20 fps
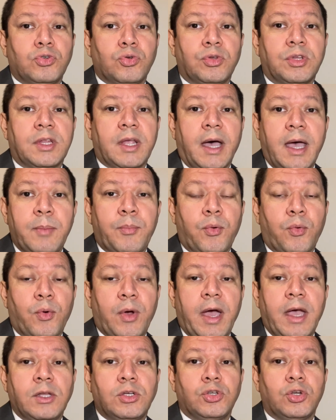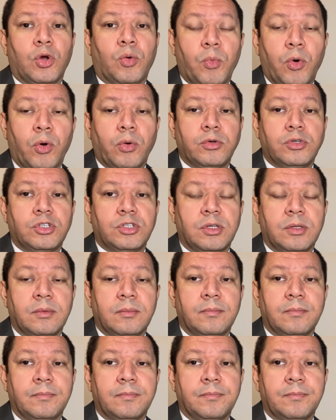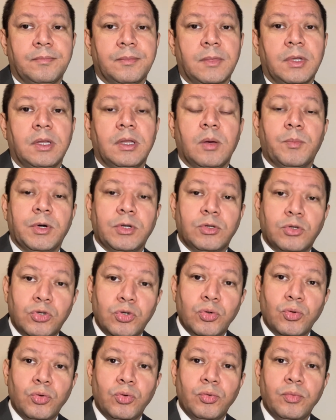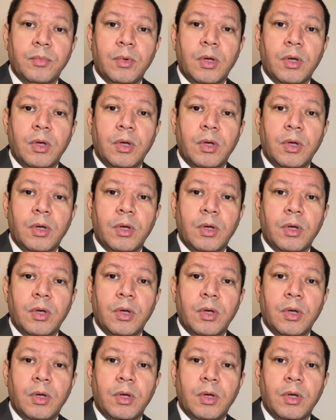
to typewrite your motion. Number 2,